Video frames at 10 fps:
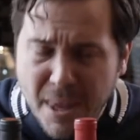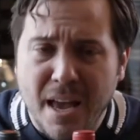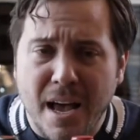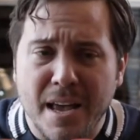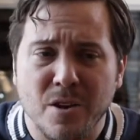
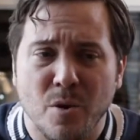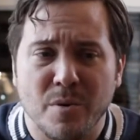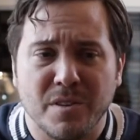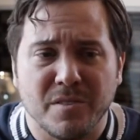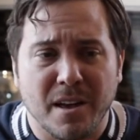it
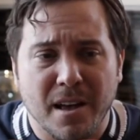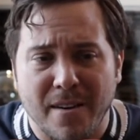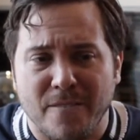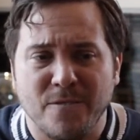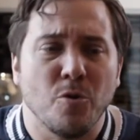was
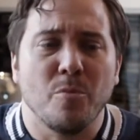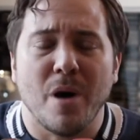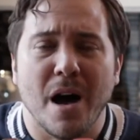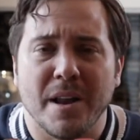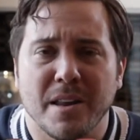a
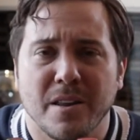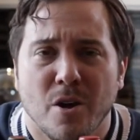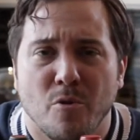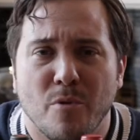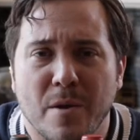
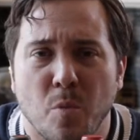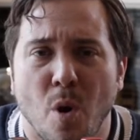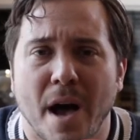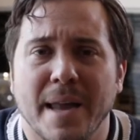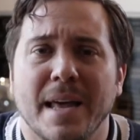full-bodied red
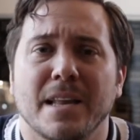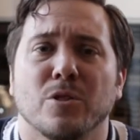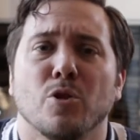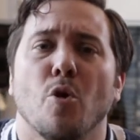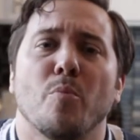wine at a
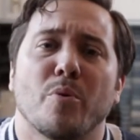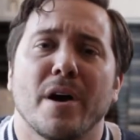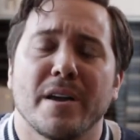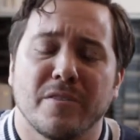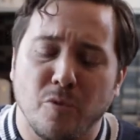low
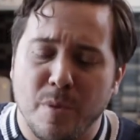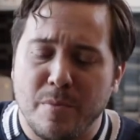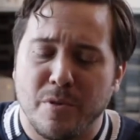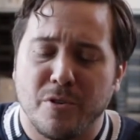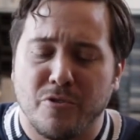price. So
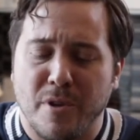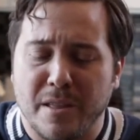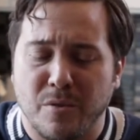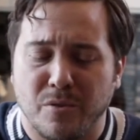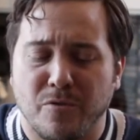people that
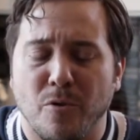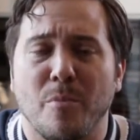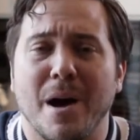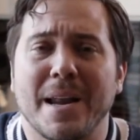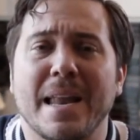drank those
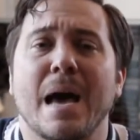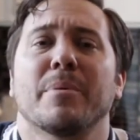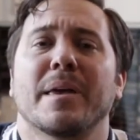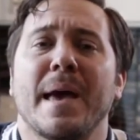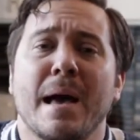full-bodied
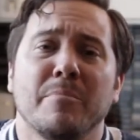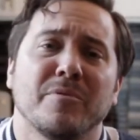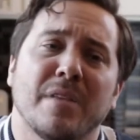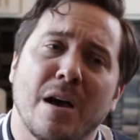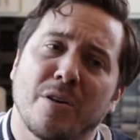Napa
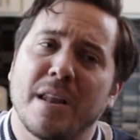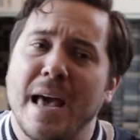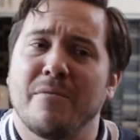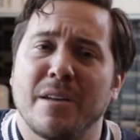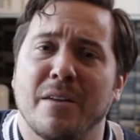Cabs now could
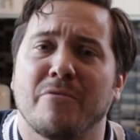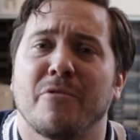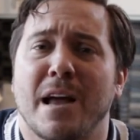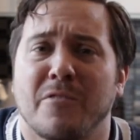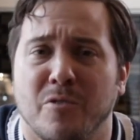have it at a
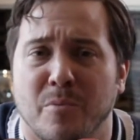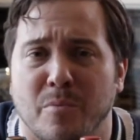fraction